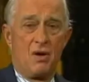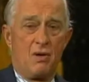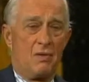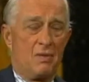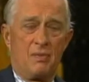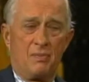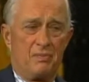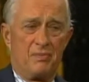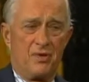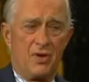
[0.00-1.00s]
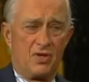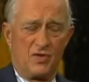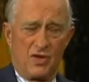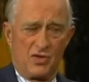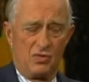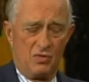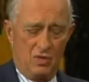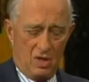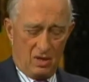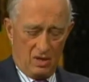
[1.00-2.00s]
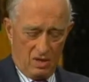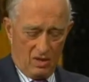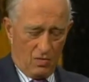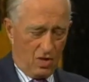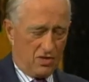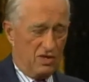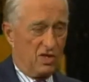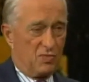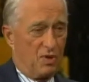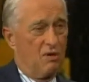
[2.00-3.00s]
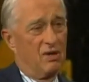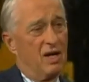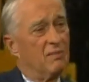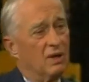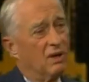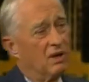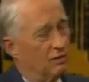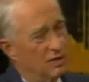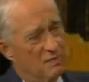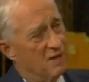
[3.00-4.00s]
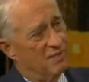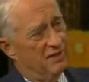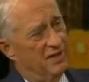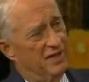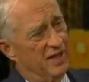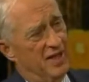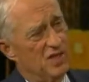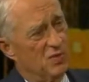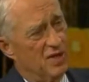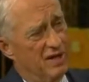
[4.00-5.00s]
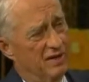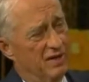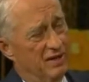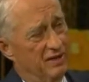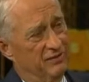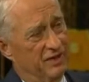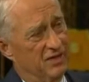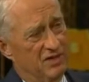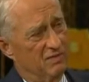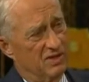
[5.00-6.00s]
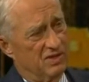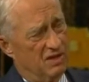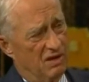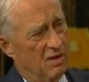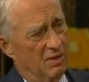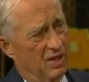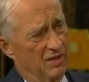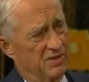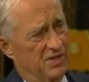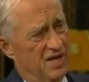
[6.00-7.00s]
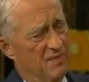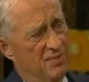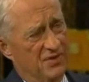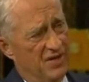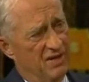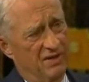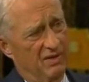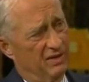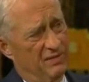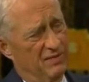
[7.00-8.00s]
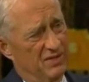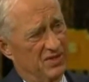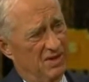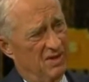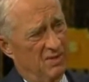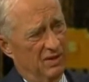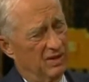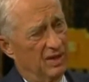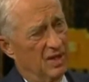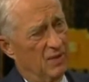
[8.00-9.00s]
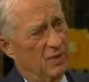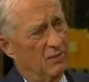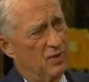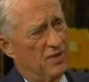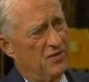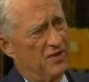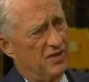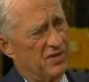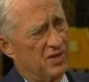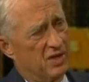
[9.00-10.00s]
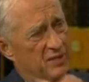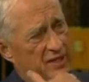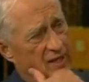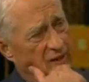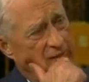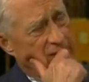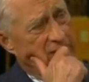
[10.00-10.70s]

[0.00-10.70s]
all, those of us who are watching this program, remember the days when uh, inflation was terrible, like it was 10% or, I mean, it was terrible. But what do you figure it's going to be now?